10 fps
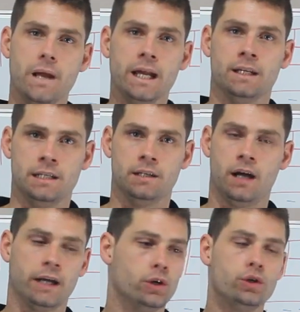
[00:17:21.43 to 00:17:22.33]
bend.
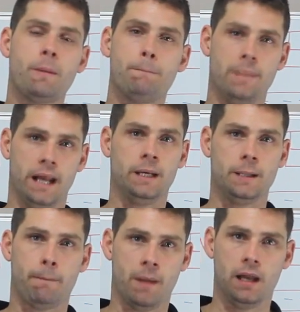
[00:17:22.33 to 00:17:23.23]
I couldn't
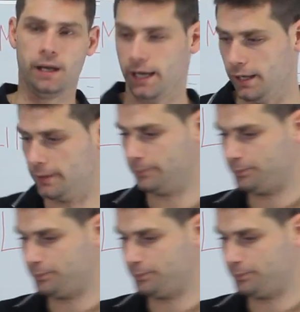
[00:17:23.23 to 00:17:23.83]
bend my leg.